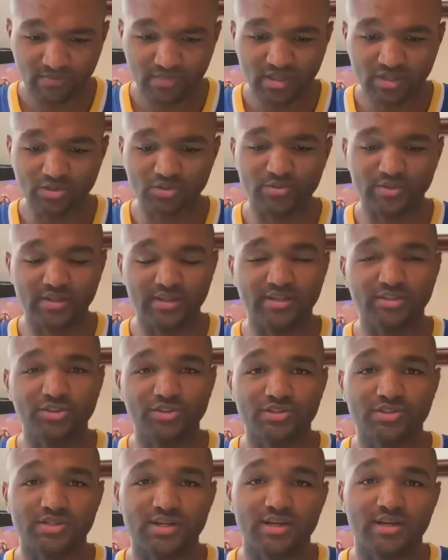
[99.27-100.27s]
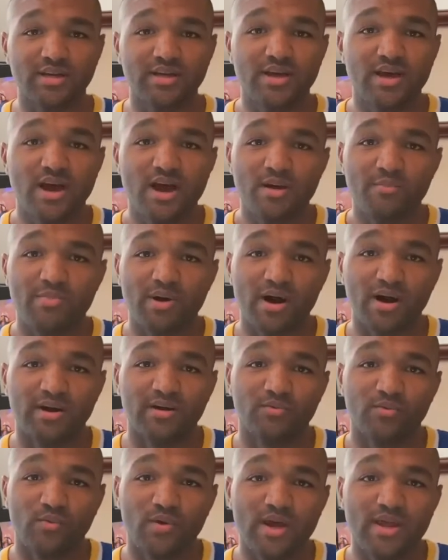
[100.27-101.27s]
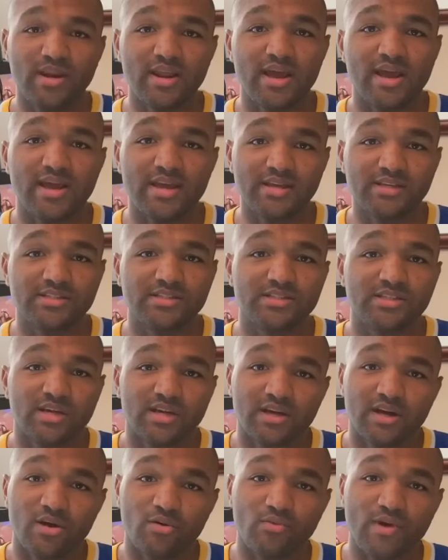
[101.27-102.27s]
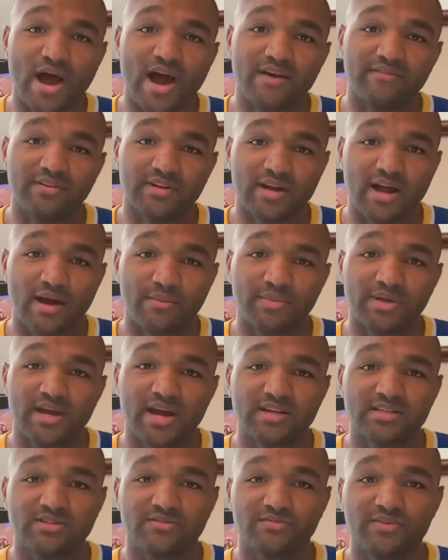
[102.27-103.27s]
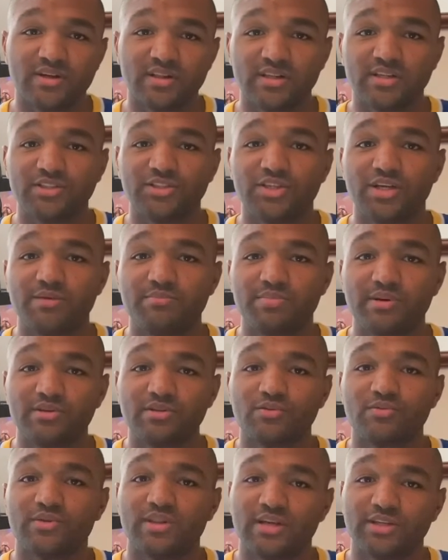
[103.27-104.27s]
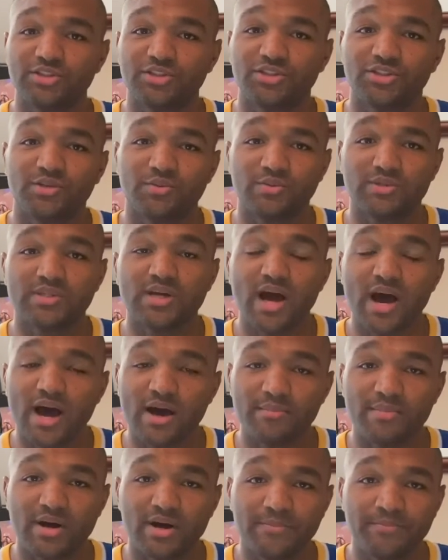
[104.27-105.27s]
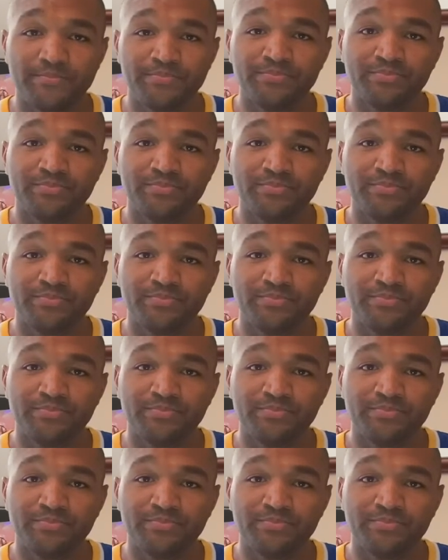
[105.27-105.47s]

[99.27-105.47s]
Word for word: it's really interesting. But when Ace arrived in Amigasa Village, he built a relationship with Tama,